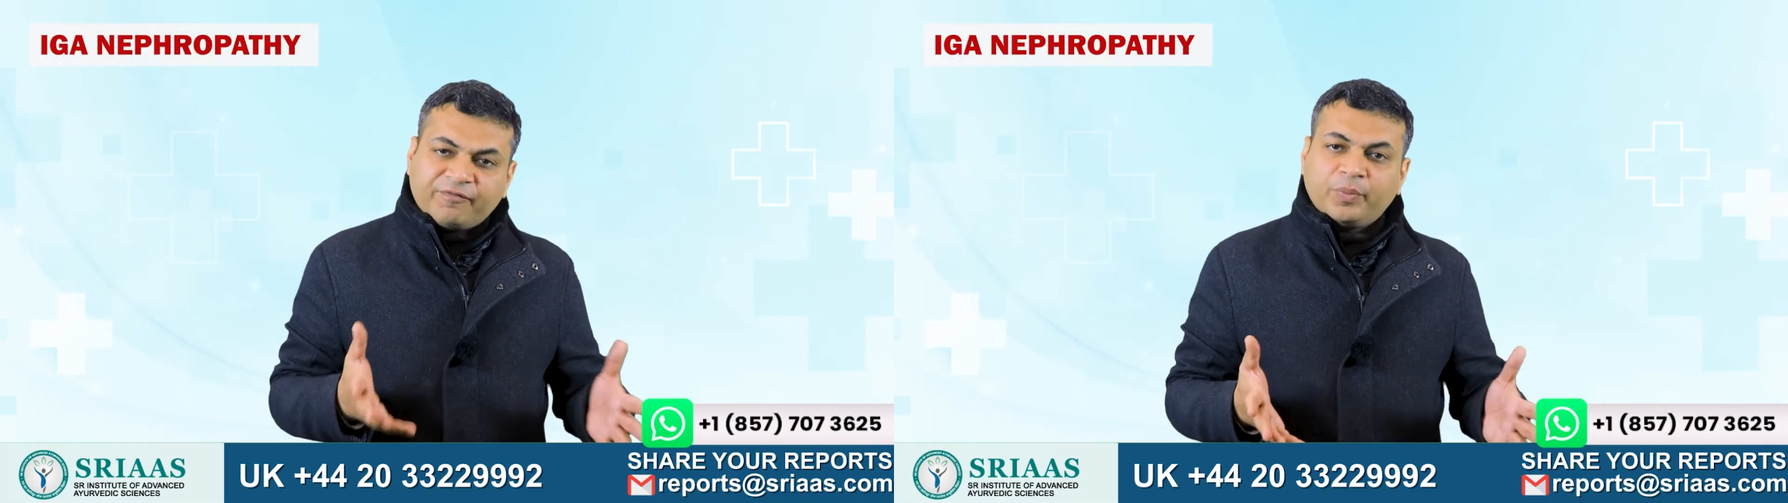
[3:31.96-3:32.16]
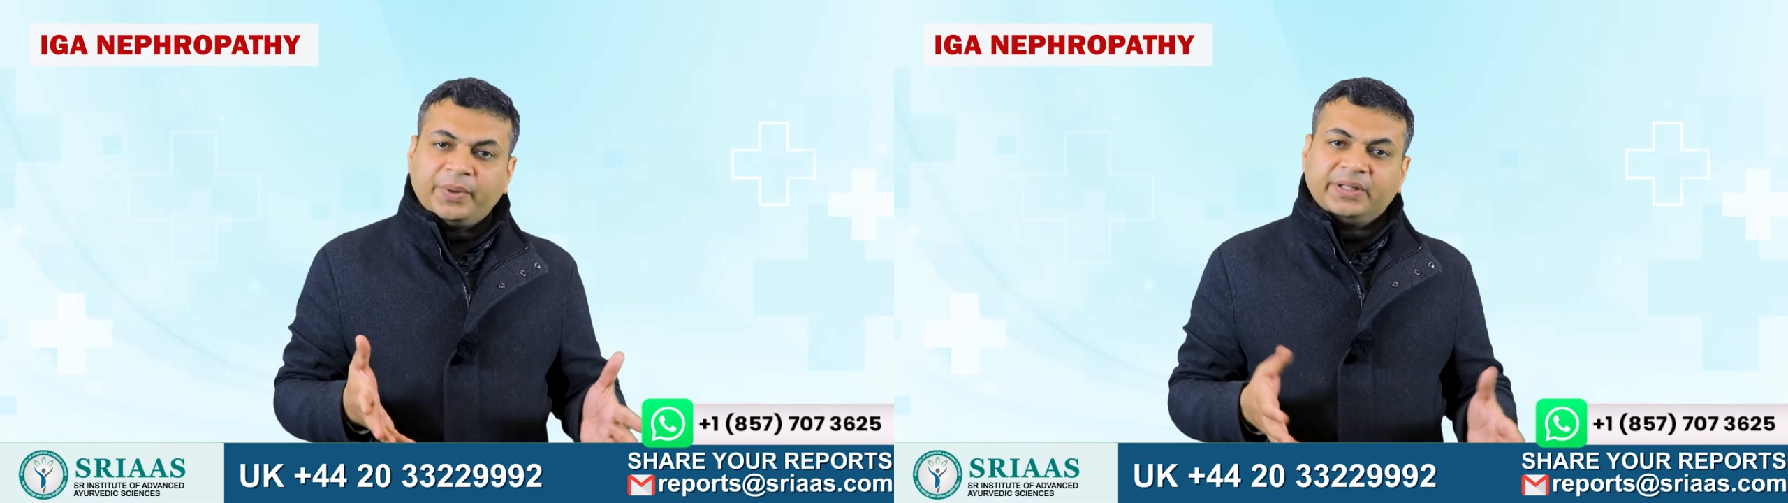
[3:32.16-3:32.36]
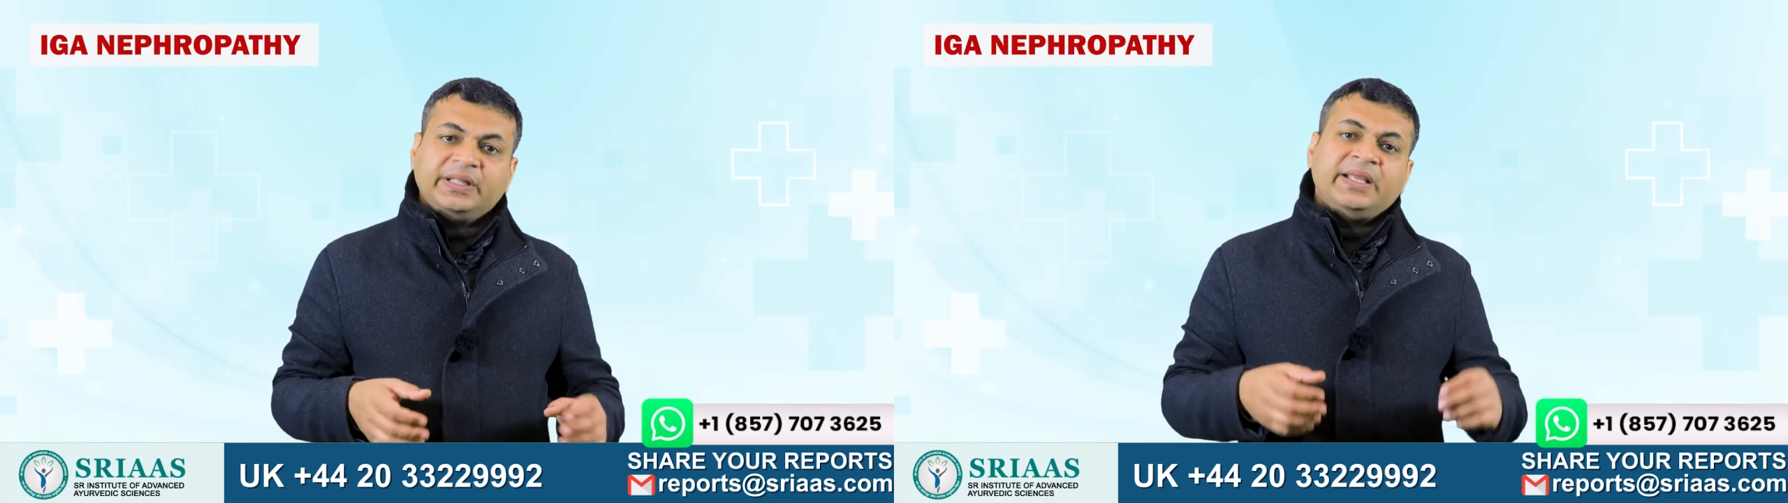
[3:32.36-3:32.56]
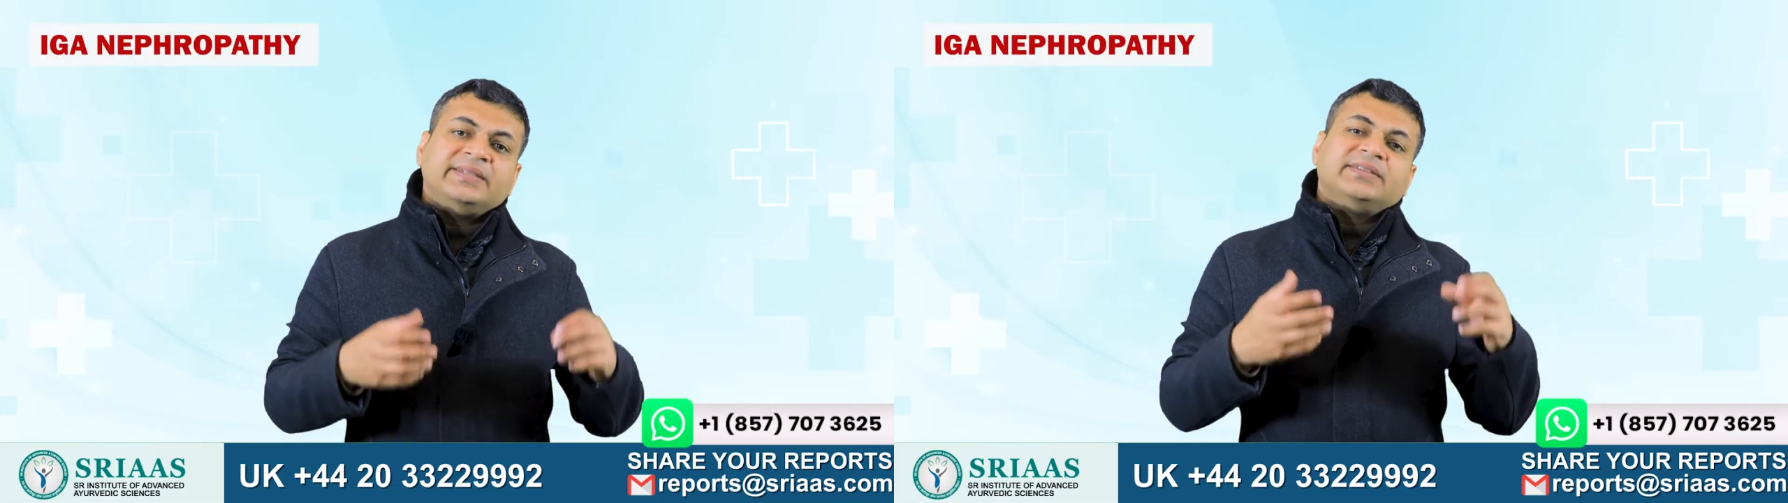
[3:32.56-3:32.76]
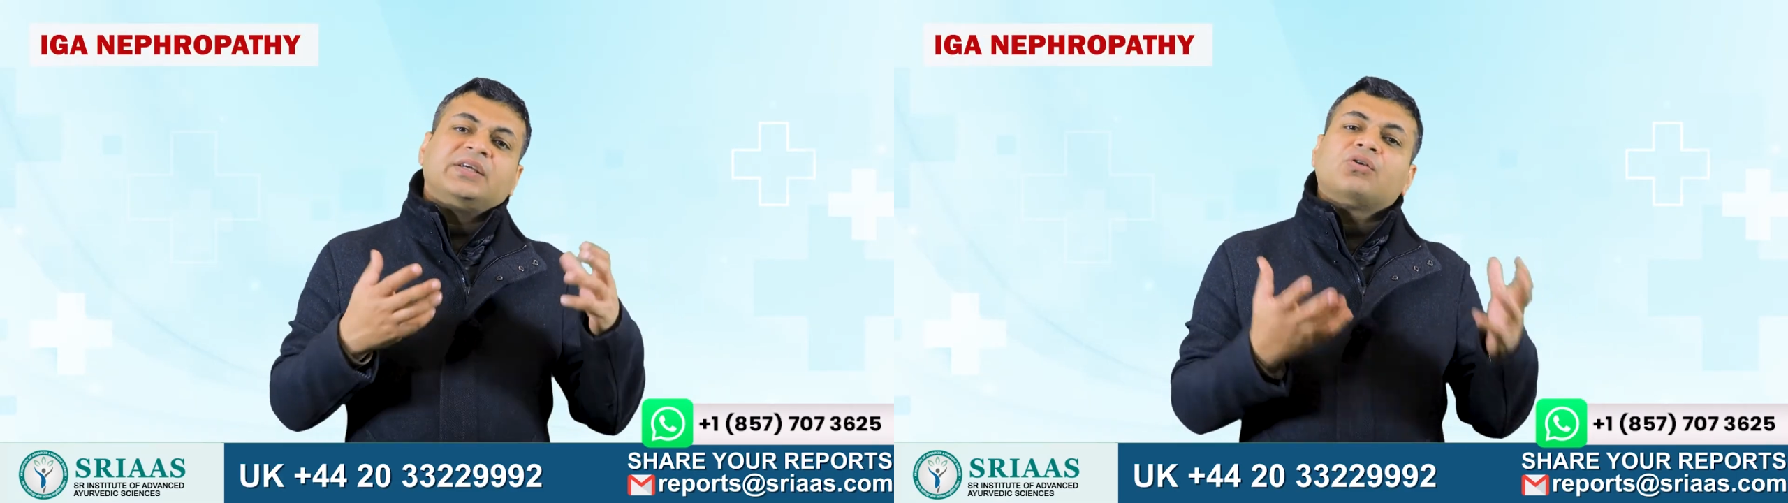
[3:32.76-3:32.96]

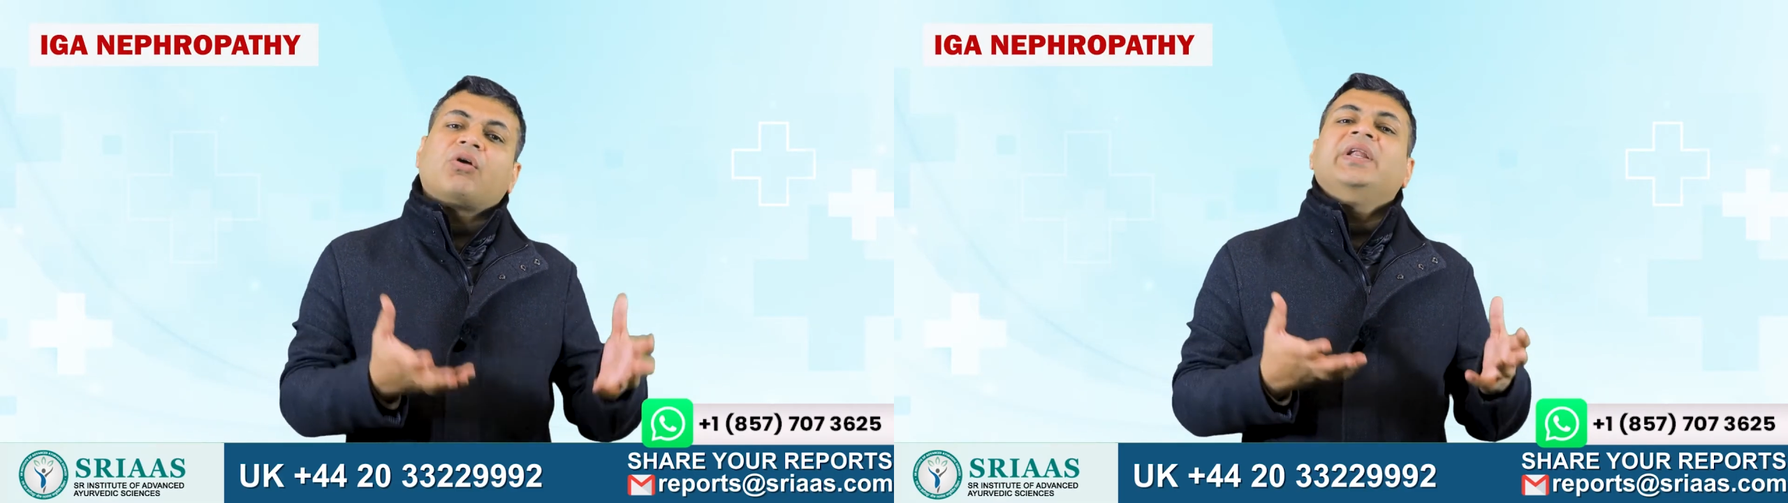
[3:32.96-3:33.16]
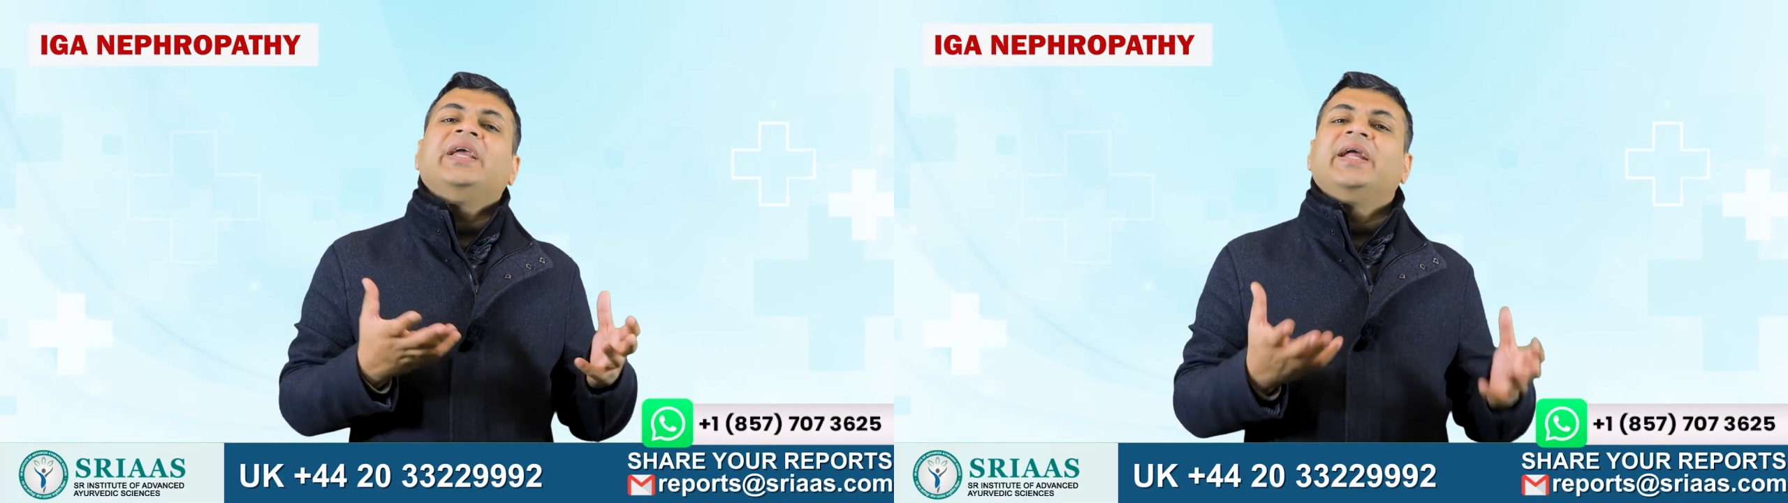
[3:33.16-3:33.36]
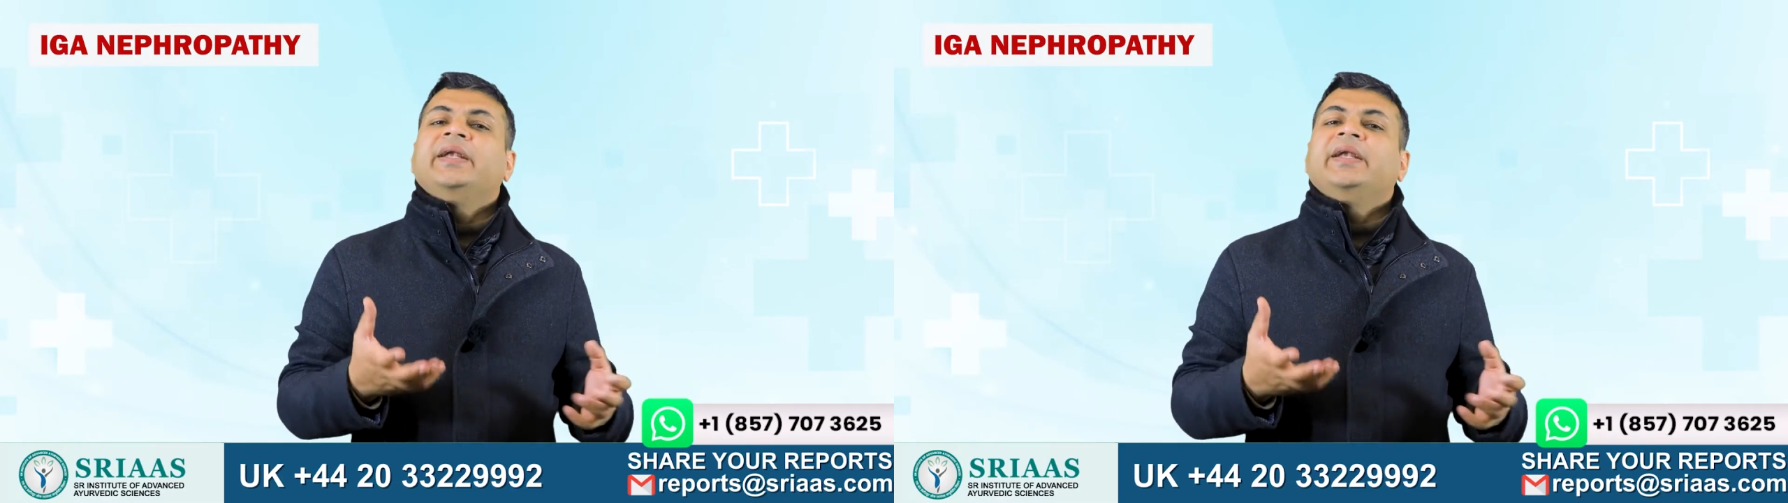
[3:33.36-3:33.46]
nephropathy is a chronic